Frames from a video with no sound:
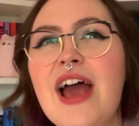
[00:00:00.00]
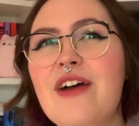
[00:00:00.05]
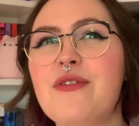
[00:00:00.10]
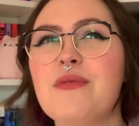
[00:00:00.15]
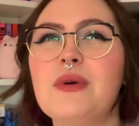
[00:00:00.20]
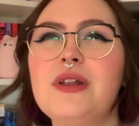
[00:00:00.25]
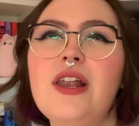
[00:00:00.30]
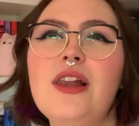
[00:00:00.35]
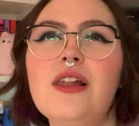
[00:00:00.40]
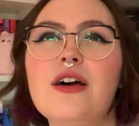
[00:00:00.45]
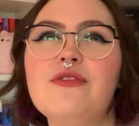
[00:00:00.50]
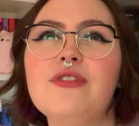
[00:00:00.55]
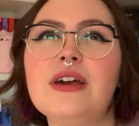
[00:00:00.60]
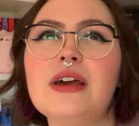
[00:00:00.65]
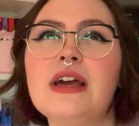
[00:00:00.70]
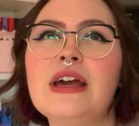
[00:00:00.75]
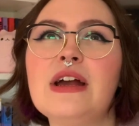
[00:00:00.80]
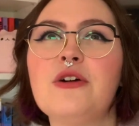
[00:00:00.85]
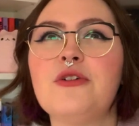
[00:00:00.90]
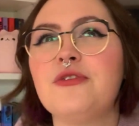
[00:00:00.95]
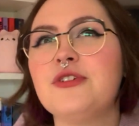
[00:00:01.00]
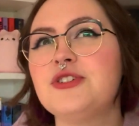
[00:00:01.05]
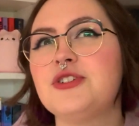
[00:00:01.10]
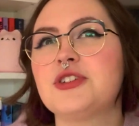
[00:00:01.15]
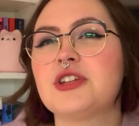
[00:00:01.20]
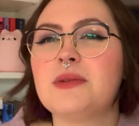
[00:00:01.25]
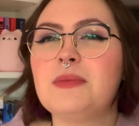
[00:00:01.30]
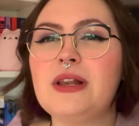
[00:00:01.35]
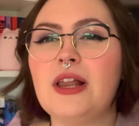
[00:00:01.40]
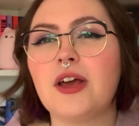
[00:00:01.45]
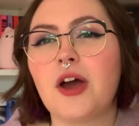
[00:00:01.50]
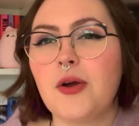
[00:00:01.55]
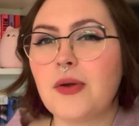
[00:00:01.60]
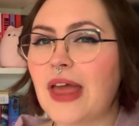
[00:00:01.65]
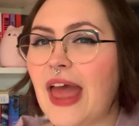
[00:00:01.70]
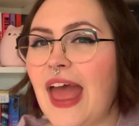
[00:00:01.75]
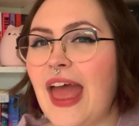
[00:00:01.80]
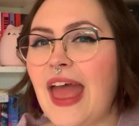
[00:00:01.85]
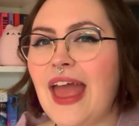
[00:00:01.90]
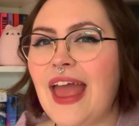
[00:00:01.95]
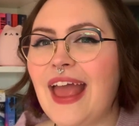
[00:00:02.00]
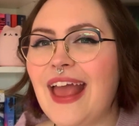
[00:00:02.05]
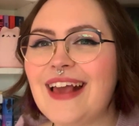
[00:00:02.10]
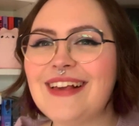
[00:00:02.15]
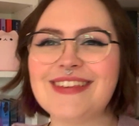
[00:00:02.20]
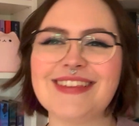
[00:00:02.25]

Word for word: if I'm gonna love it or if it's just gonna be like okay.